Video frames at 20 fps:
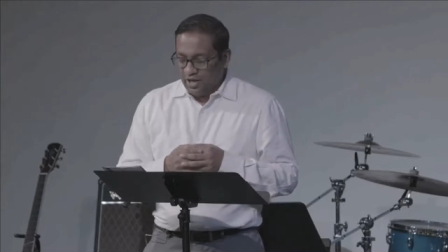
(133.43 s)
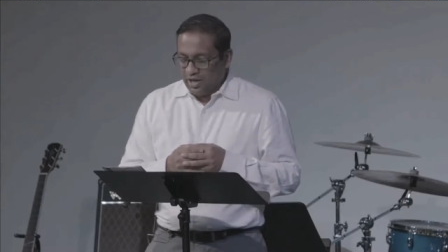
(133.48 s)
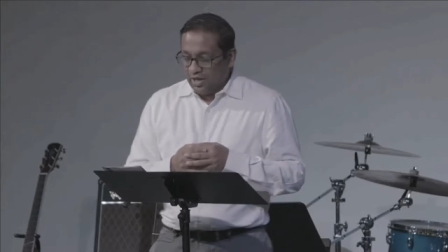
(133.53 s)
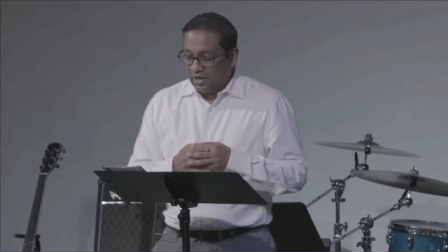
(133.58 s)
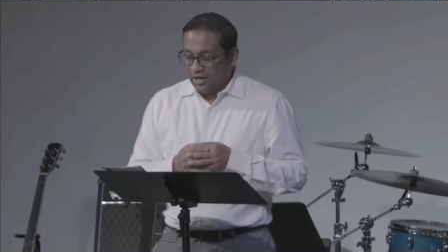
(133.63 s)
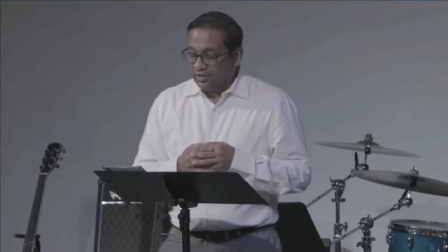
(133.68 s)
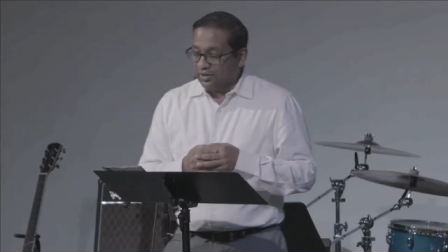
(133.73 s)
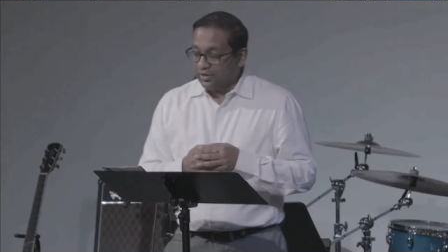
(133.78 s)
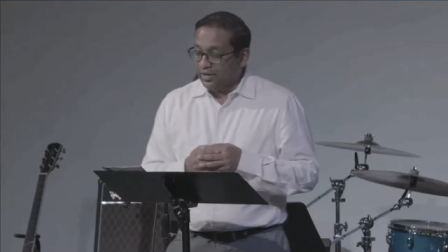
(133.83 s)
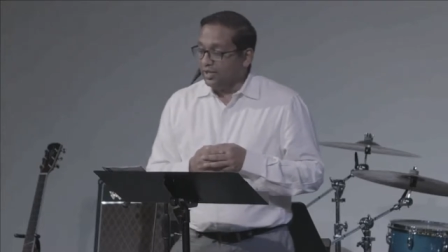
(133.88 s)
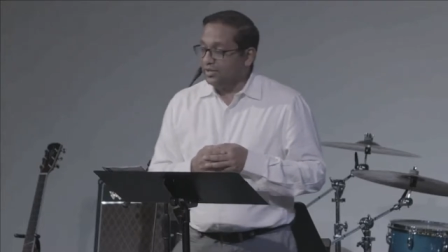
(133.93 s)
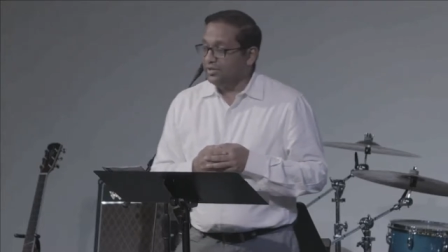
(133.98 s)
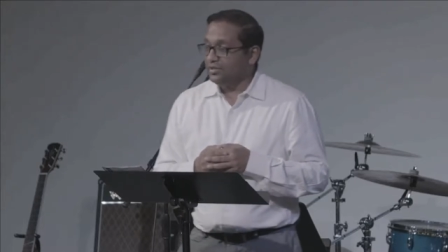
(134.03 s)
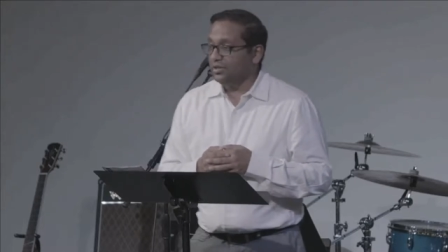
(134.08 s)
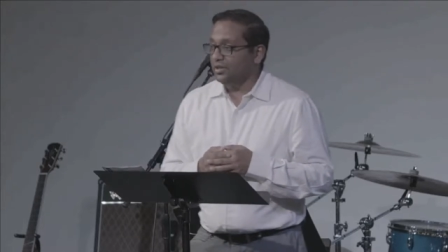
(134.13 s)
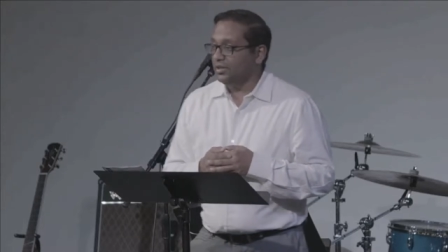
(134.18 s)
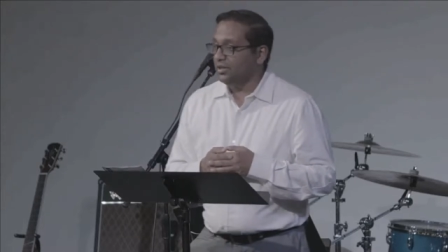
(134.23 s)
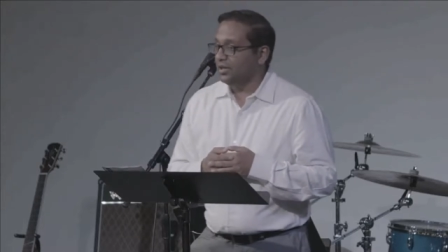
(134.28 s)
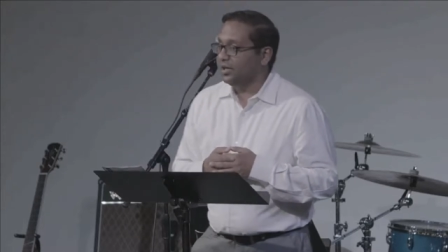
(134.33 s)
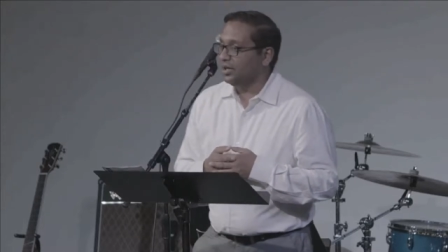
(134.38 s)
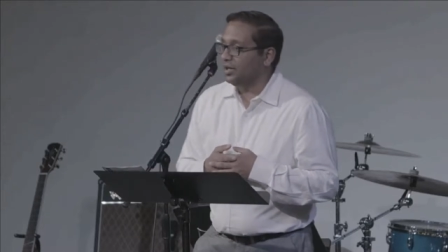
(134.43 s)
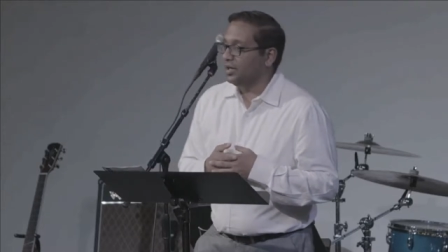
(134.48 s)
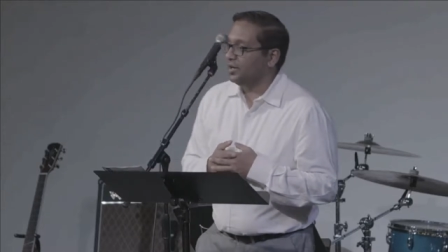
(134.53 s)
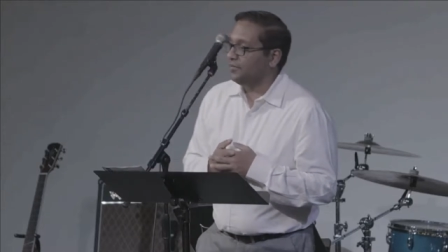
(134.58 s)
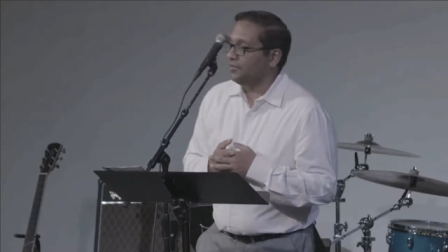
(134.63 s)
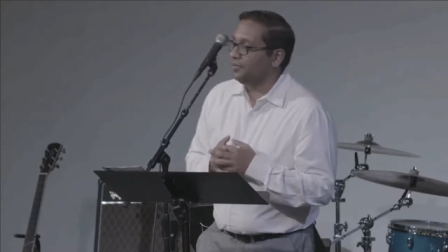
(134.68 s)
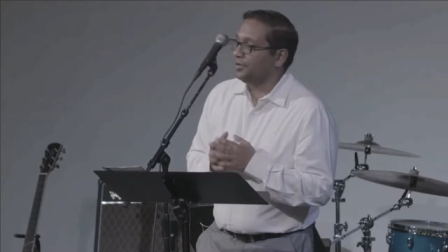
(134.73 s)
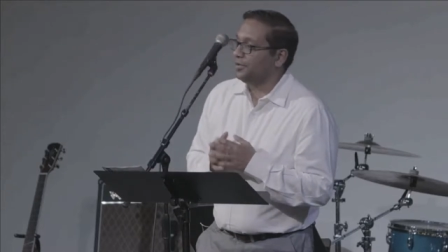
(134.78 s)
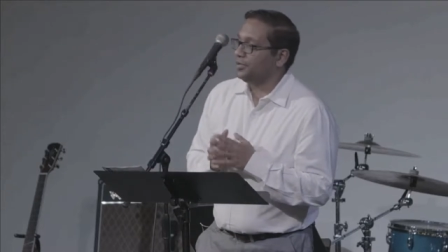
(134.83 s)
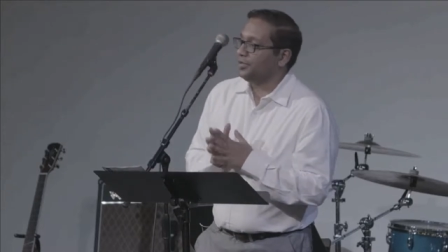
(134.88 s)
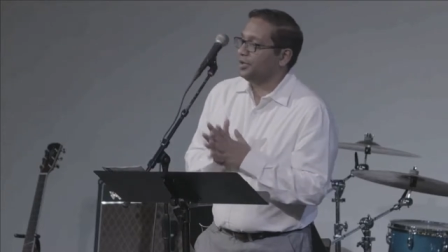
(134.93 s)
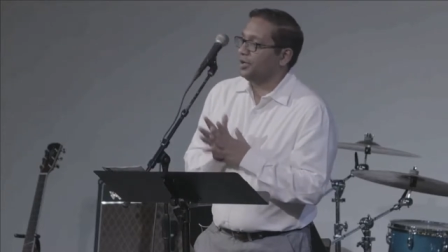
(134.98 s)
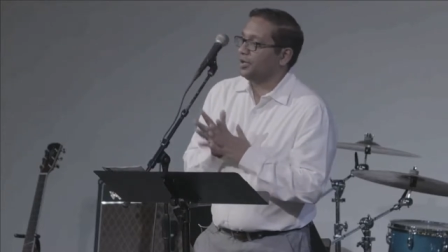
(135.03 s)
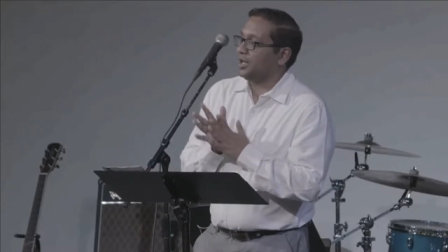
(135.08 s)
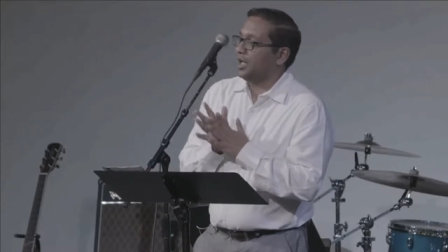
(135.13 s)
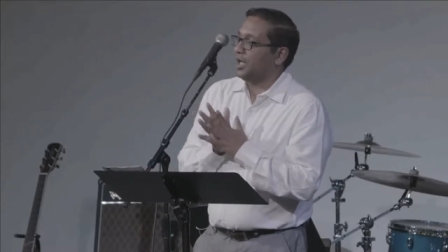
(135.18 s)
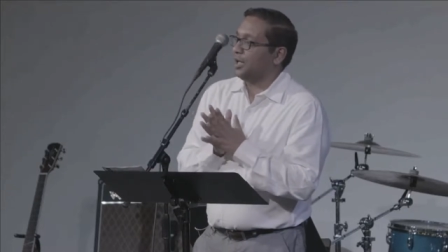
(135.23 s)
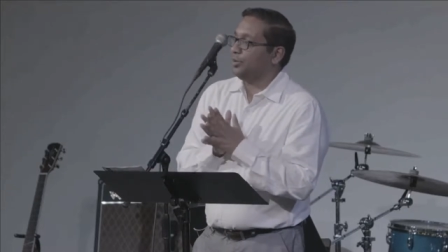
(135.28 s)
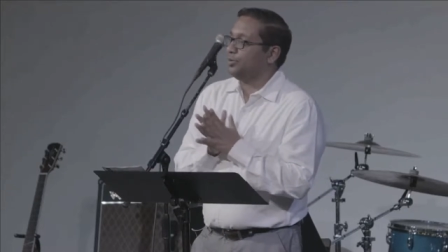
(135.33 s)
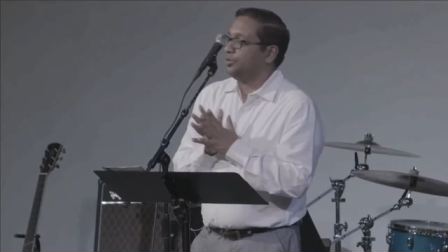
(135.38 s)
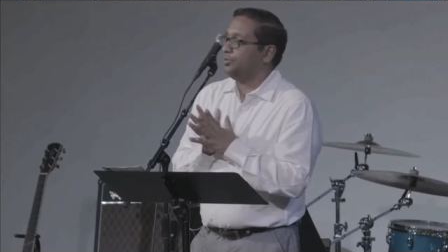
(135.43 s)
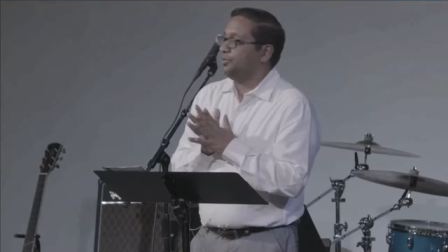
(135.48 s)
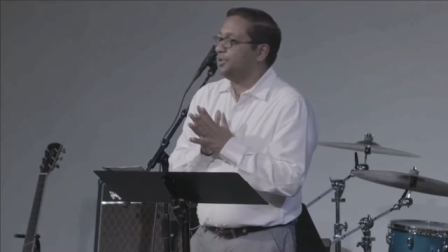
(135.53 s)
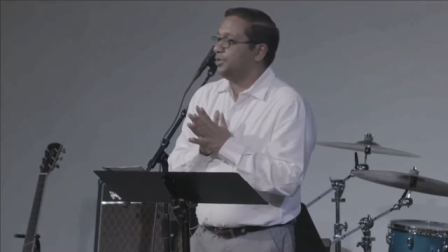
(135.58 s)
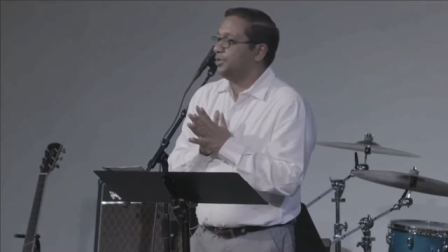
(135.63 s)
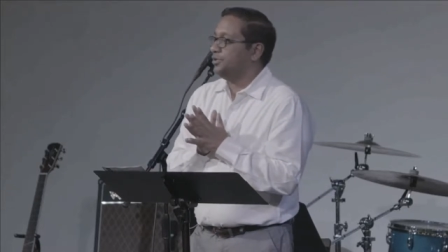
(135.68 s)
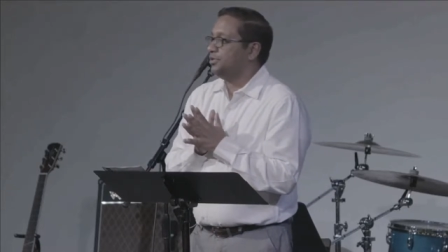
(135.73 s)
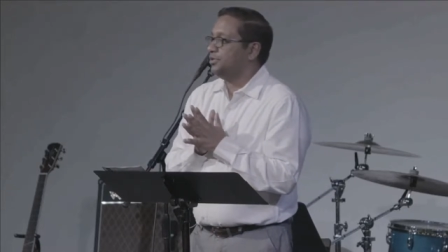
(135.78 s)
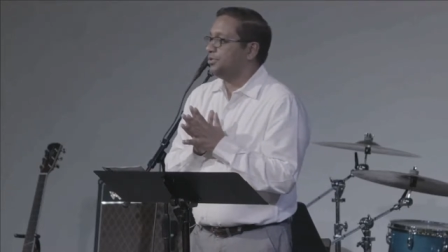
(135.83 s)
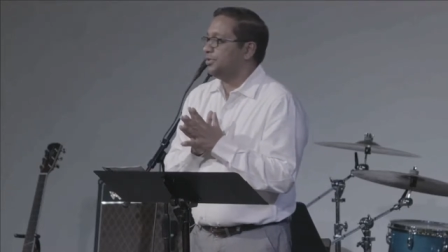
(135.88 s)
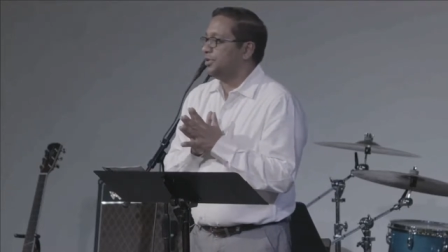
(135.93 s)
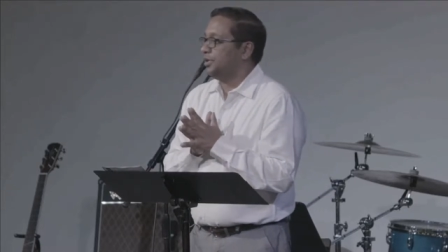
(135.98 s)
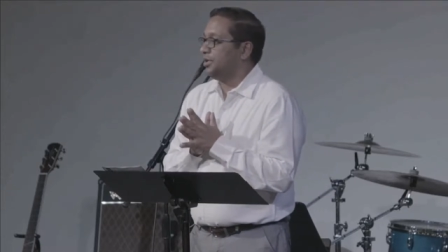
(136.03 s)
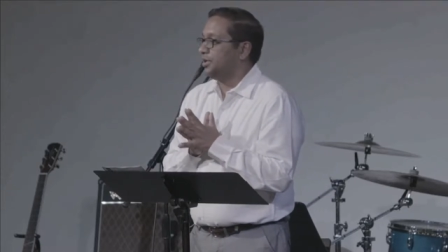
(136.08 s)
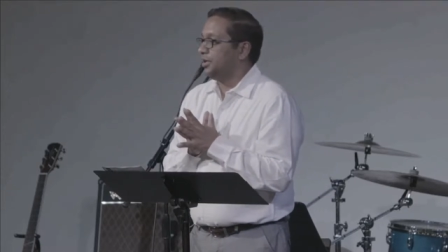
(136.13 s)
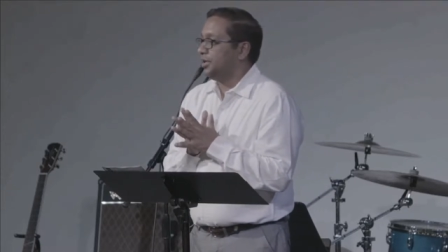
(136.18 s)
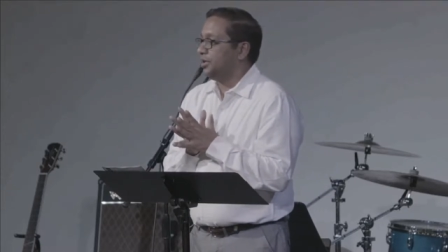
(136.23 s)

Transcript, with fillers: and the last thing I ever thought I would be doing